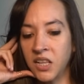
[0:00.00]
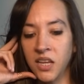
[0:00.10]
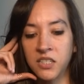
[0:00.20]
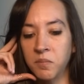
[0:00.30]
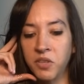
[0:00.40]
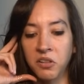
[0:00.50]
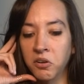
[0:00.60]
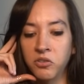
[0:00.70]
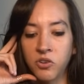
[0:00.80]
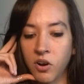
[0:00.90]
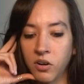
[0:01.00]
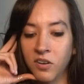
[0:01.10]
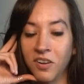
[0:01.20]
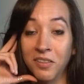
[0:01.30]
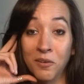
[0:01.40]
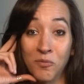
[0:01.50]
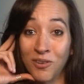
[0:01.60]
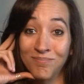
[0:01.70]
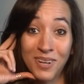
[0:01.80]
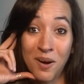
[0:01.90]
I like something a little darker, a little
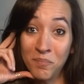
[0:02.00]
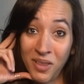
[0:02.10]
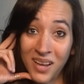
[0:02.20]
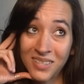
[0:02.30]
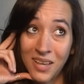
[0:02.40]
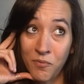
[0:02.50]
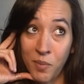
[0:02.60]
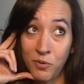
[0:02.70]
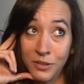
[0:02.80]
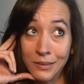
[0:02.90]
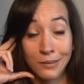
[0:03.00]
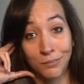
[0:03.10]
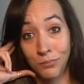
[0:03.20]
more complex that represents